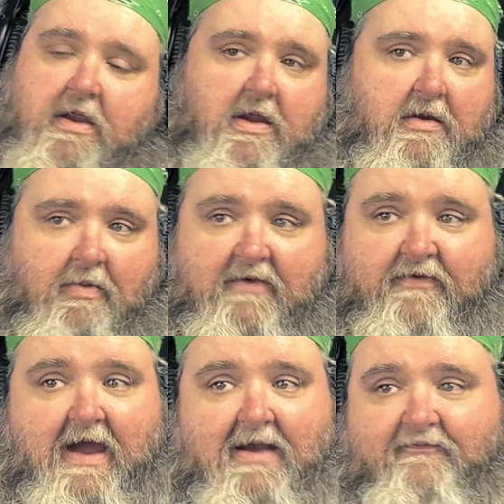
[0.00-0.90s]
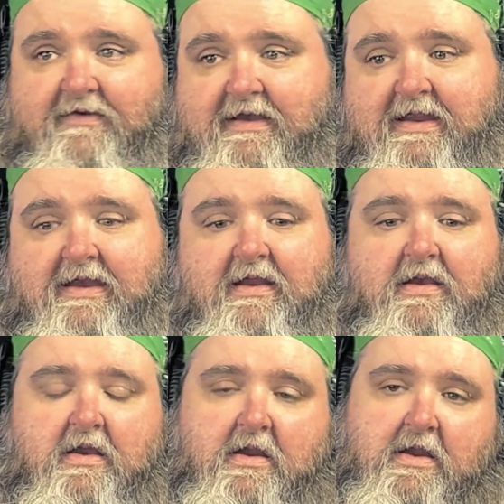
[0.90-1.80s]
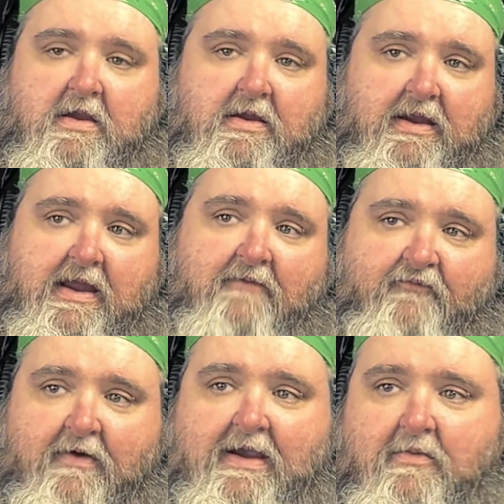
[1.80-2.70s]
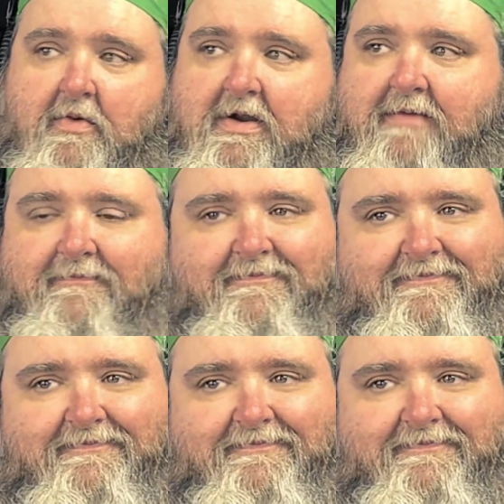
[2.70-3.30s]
Reach out if you need it. And for anyone,